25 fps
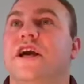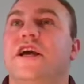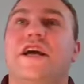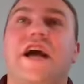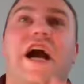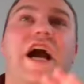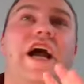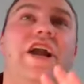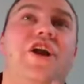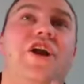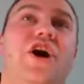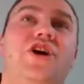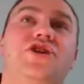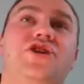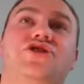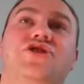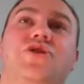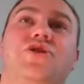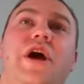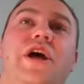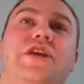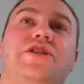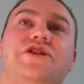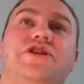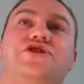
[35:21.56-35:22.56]
God
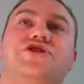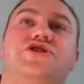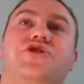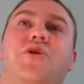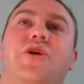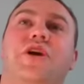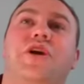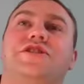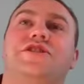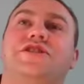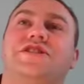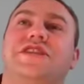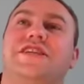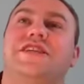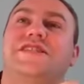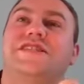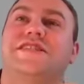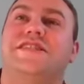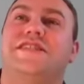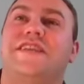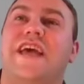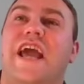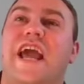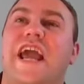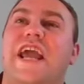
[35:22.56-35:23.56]
also had the choice to
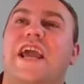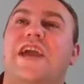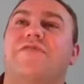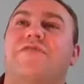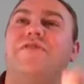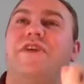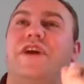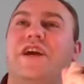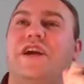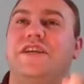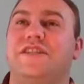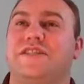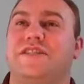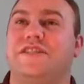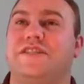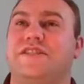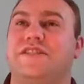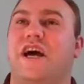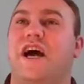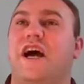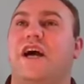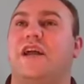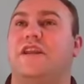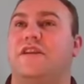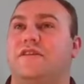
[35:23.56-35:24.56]
save his
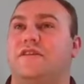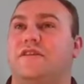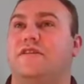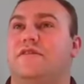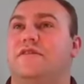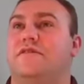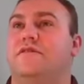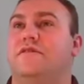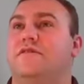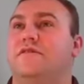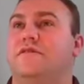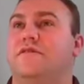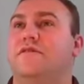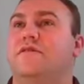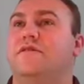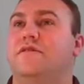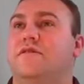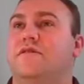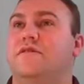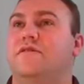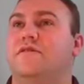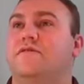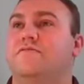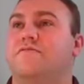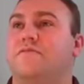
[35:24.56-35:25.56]
son
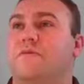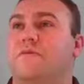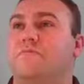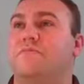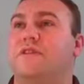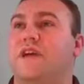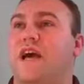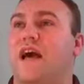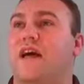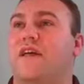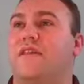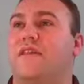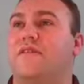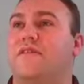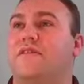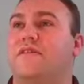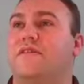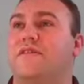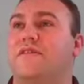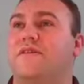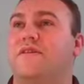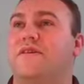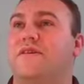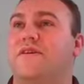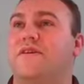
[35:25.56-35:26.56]
from death,
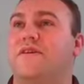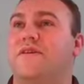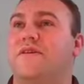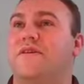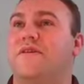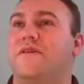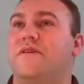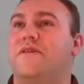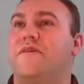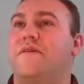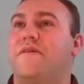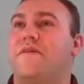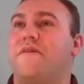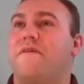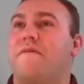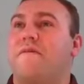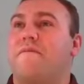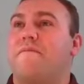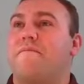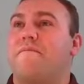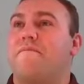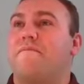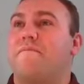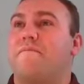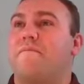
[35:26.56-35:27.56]

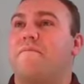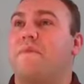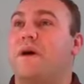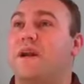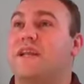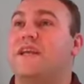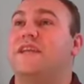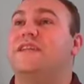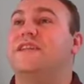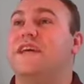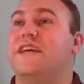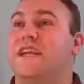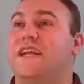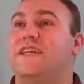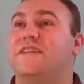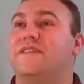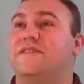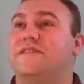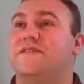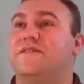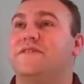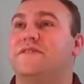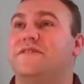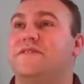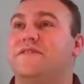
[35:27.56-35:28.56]
but he
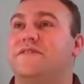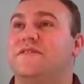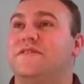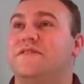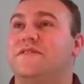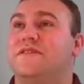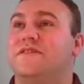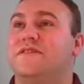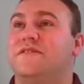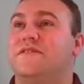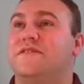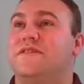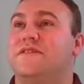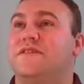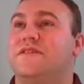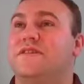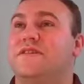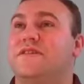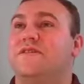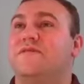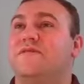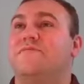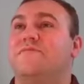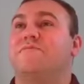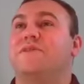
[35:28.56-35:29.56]
didn't.
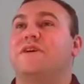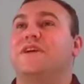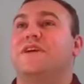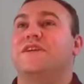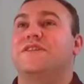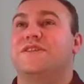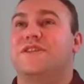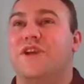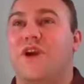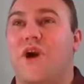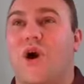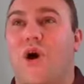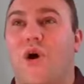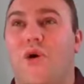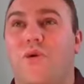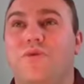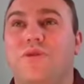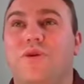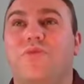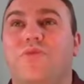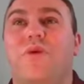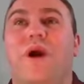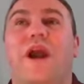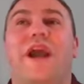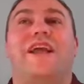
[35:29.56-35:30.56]
Because the
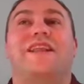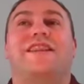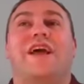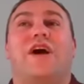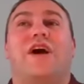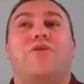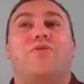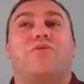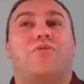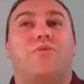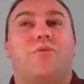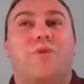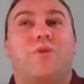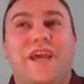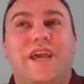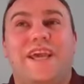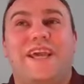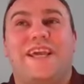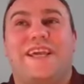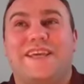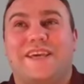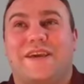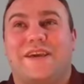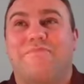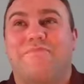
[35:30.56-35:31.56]
only way that
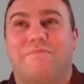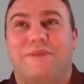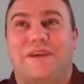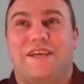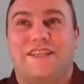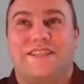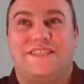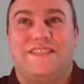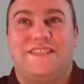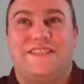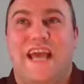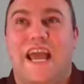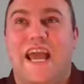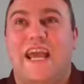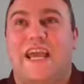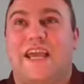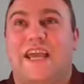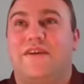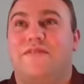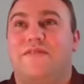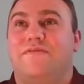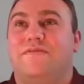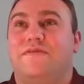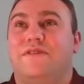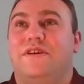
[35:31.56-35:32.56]
we can be
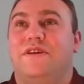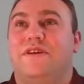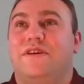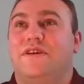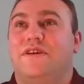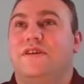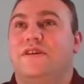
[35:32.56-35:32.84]
saved